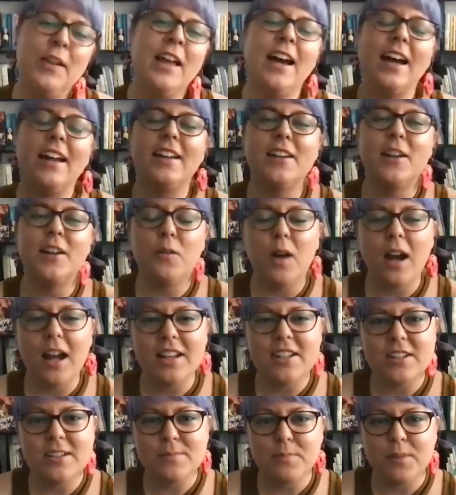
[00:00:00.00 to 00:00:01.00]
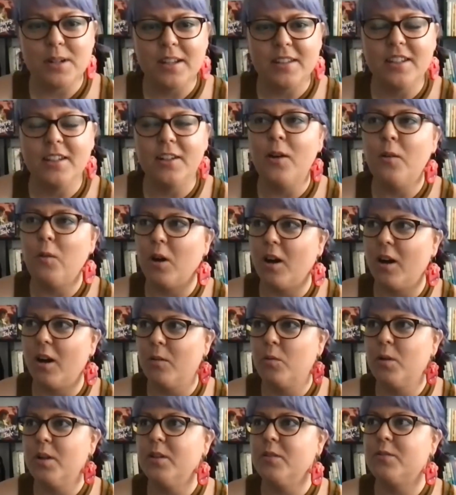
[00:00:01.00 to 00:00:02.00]
I don't know why it just bring. You know
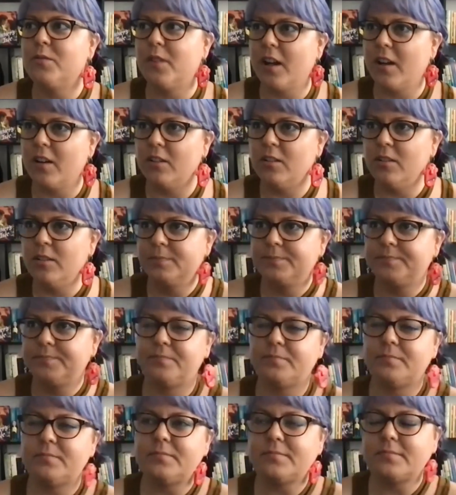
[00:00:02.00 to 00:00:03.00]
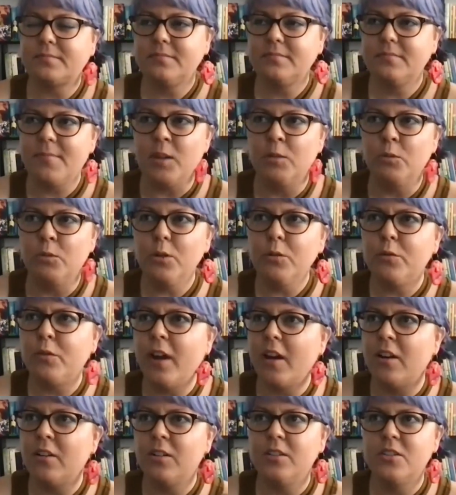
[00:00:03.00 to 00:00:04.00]
what? Will Ferrell,
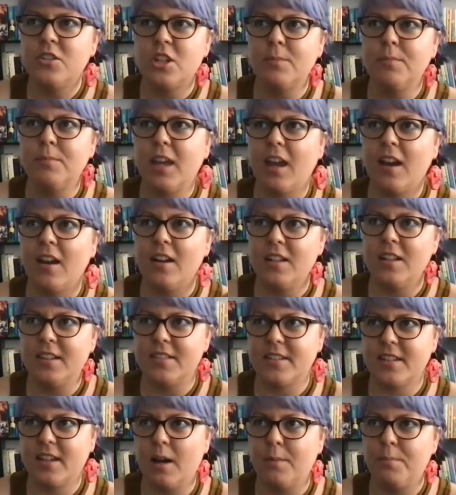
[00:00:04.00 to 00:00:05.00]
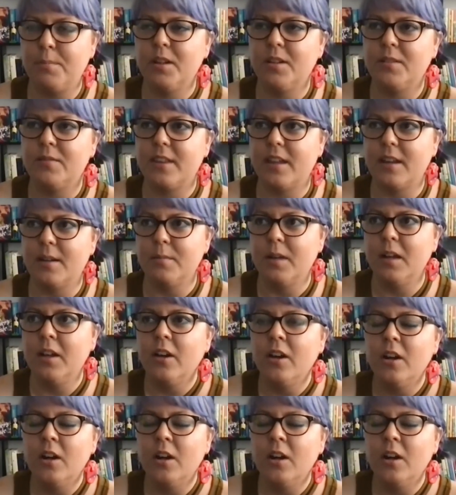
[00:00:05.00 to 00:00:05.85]
Jim Carrey. There's a couple of them.